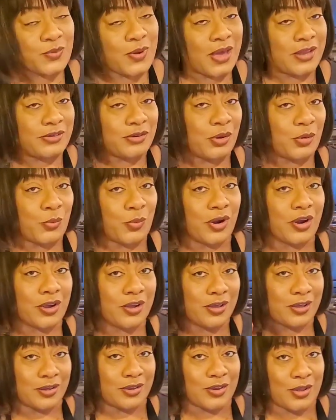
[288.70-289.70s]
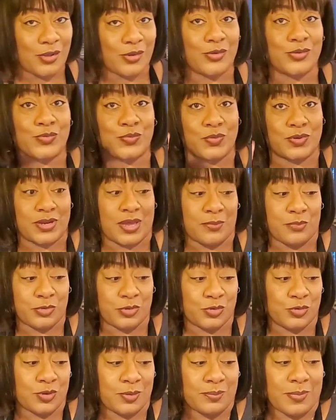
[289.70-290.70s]
why I don't wear good clothes when I'm
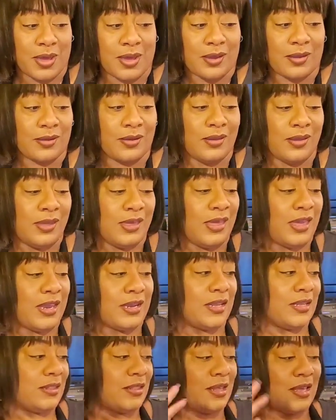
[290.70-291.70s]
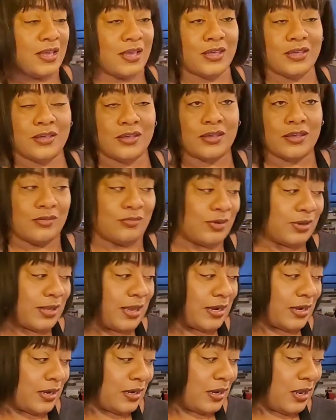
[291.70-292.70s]
doing anything cooking
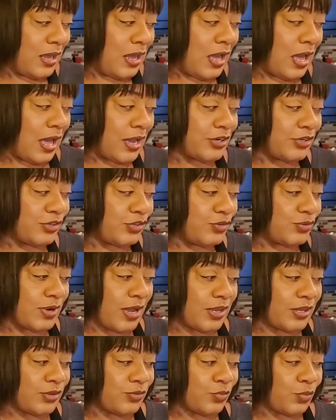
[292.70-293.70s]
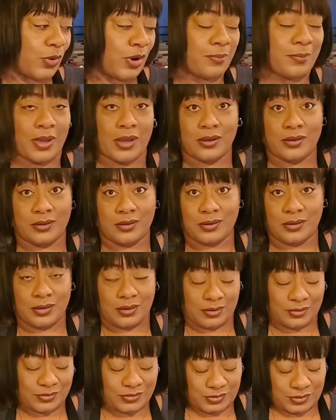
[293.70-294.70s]
related. I do not wear my good
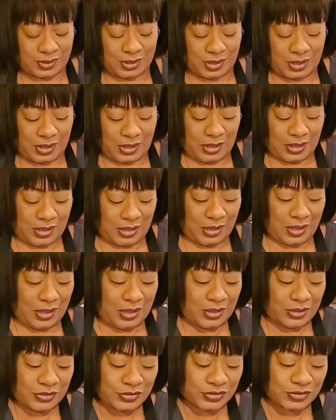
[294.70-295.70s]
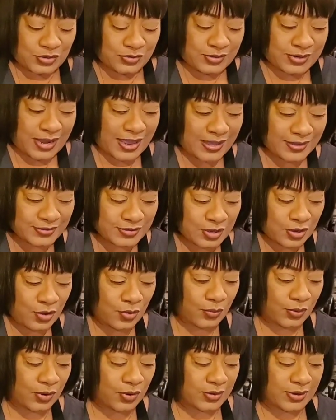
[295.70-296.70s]
clothes. So next,
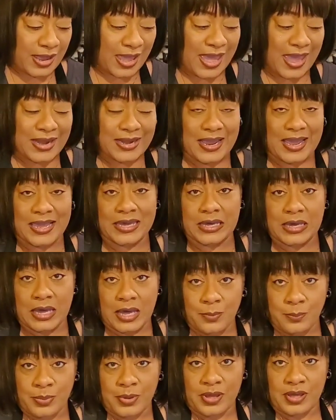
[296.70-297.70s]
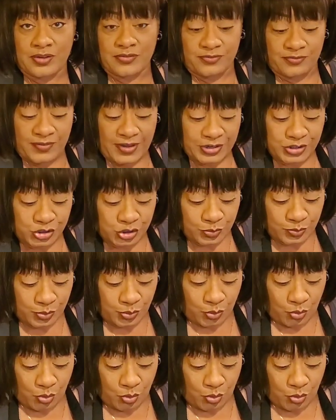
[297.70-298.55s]
we're going to add a cup of vegetable